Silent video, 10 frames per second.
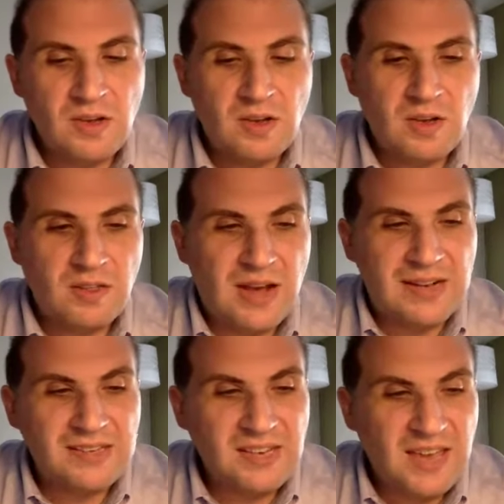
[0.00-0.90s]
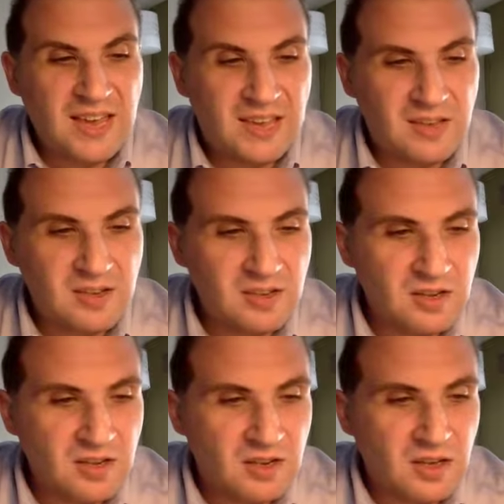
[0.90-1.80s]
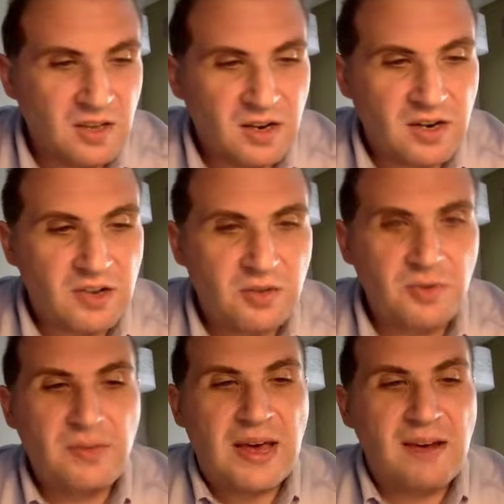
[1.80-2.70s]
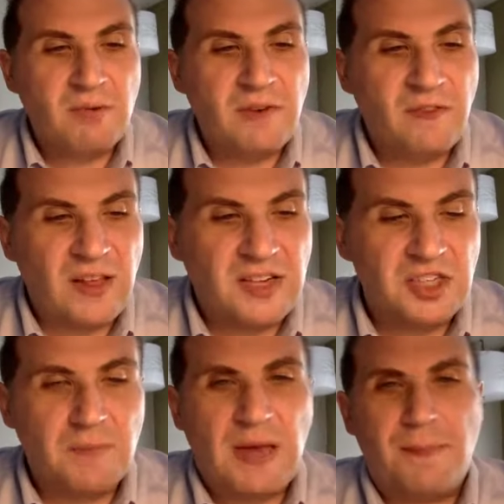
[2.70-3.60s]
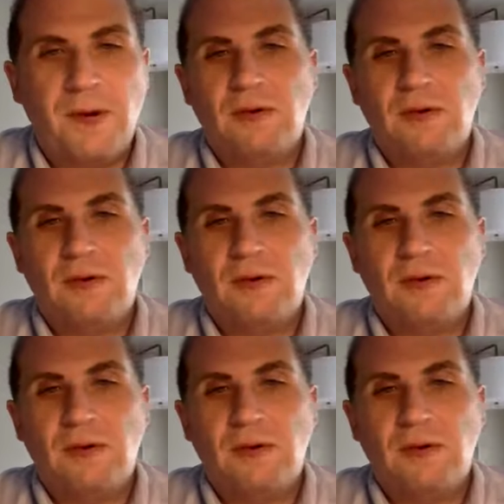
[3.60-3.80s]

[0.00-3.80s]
That's the key. You're going to do that reflection paper.